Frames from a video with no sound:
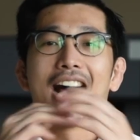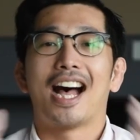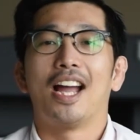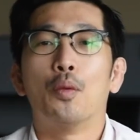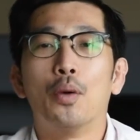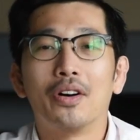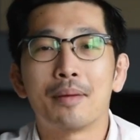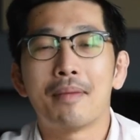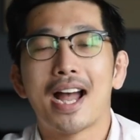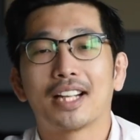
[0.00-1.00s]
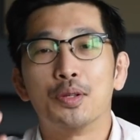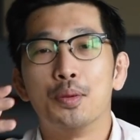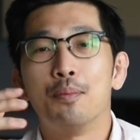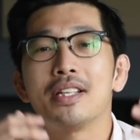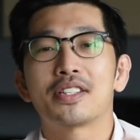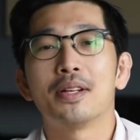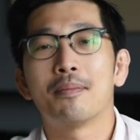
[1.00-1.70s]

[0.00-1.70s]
Hi, welcome back to Mr.